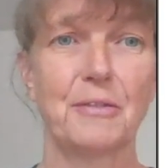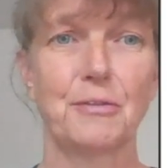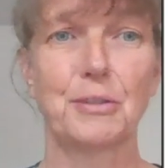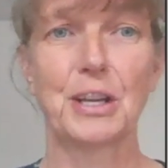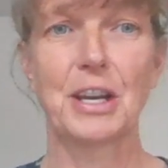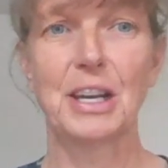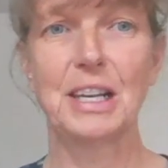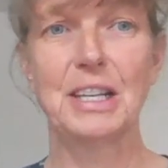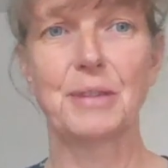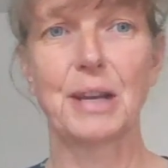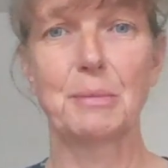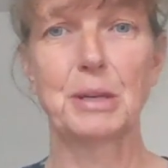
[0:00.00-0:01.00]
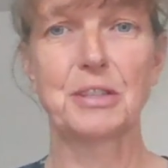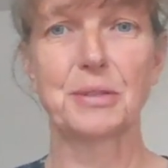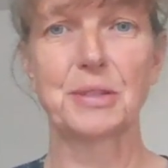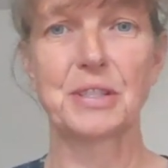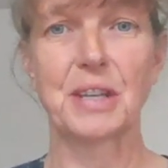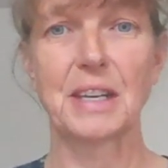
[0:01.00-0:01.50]
for an early developmental
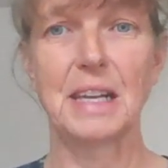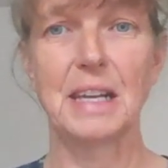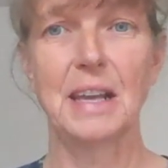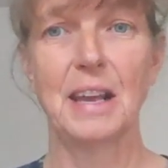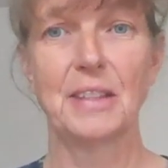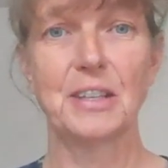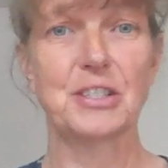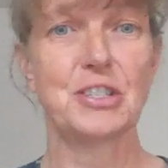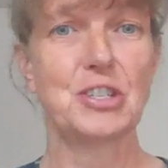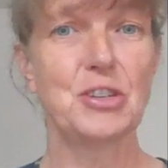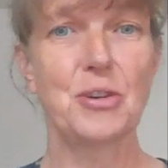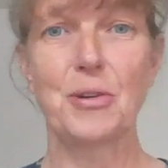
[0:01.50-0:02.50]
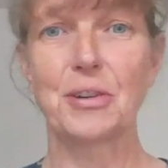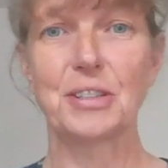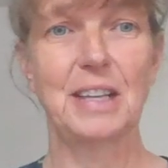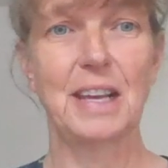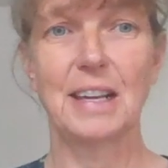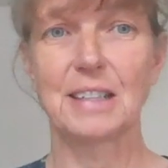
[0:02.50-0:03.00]
study that's
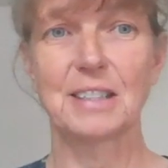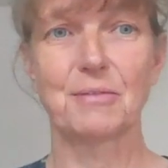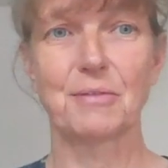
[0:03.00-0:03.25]
not yet